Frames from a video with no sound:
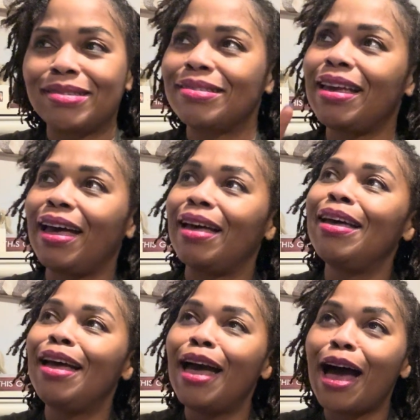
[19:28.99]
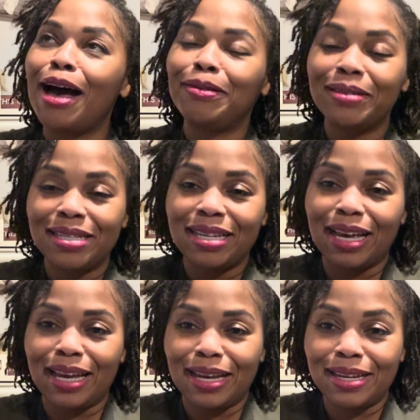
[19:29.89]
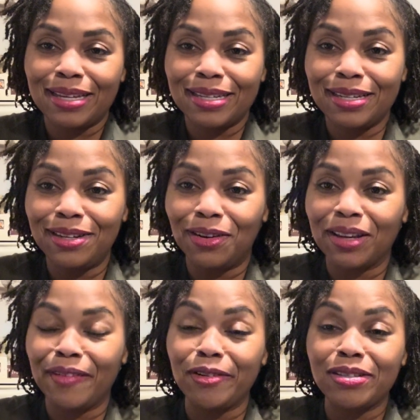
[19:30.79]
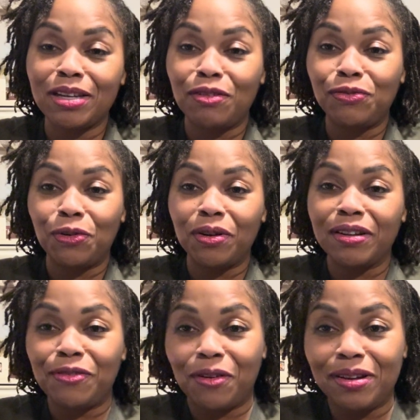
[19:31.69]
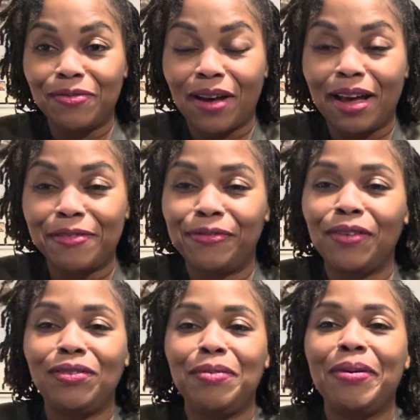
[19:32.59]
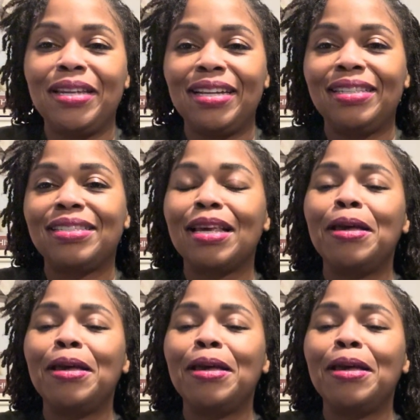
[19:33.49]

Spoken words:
yeah, I would say, give yourself 40, 45, 50 minutes